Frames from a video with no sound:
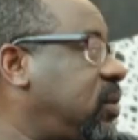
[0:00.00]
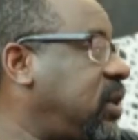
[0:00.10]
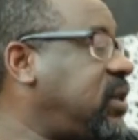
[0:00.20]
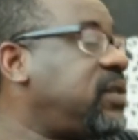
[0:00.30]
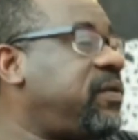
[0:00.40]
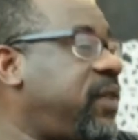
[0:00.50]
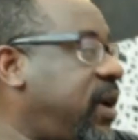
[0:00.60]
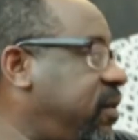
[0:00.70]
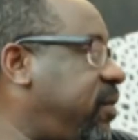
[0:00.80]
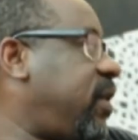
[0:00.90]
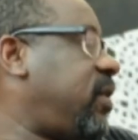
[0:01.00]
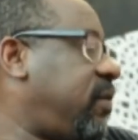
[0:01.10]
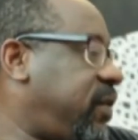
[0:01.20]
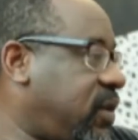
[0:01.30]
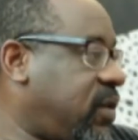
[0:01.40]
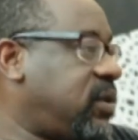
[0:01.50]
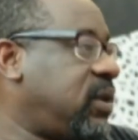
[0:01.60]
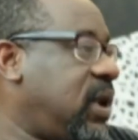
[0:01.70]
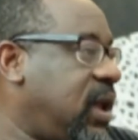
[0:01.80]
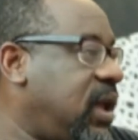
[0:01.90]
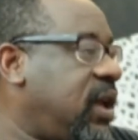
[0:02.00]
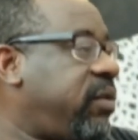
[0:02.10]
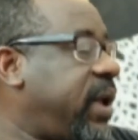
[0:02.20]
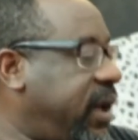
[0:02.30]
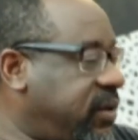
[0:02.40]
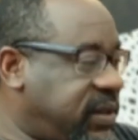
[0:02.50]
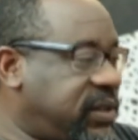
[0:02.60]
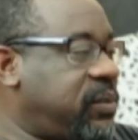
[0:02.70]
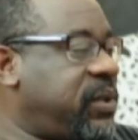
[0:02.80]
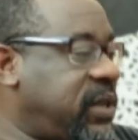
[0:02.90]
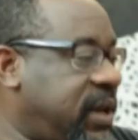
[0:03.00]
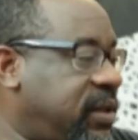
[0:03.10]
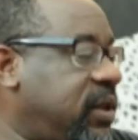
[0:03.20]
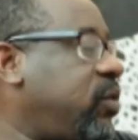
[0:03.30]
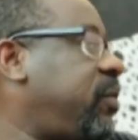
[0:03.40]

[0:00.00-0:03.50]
It is very, very difficult. If we can get to 60%, I think we've